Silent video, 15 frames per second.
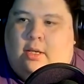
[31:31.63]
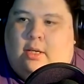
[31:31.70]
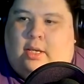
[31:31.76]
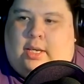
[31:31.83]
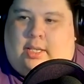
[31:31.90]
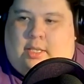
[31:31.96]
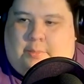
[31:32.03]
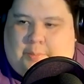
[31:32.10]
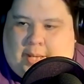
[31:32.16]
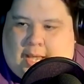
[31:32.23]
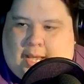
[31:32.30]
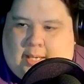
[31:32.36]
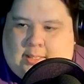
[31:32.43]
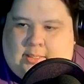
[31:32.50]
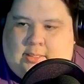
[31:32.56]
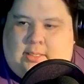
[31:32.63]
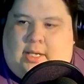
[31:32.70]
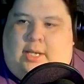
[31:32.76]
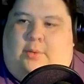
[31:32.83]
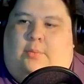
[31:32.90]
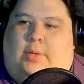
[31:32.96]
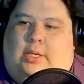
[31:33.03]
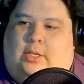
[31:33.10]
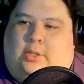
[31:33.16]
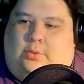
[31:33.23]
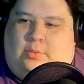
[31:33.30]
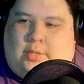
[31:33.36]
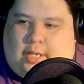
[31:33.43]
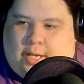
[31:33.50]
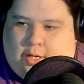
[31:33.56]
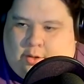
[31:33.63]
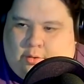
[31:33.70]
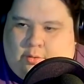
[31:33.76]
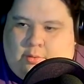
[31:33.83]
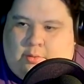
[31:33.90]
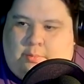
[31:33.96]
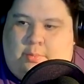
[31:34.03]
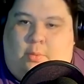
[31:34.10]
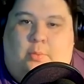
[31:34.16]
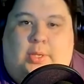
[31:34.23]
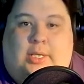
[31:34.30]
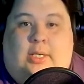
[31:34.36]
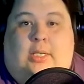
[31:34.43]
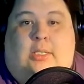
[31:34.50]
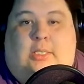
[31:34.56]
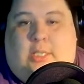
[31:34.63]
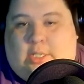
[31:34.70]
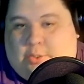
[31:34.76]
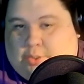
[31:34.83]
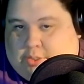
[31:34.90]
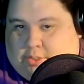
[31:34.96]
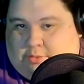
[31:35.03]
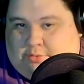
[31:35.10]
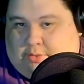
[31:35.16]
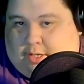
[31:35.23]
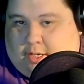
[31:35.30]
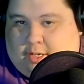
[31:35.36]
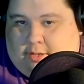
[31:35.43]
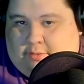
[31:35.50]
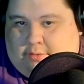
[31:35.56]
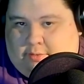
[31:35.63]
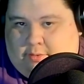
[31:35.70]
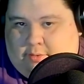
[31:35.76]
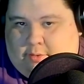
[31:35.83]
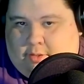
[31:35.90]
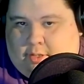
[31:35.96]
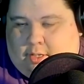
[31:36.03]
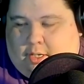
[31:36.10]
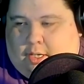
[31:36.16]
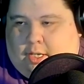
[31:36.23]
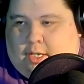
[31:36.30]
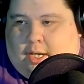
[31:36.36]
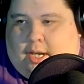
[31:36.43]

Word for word: in the past, and we do now, but we continue to survive. Mm-hmm.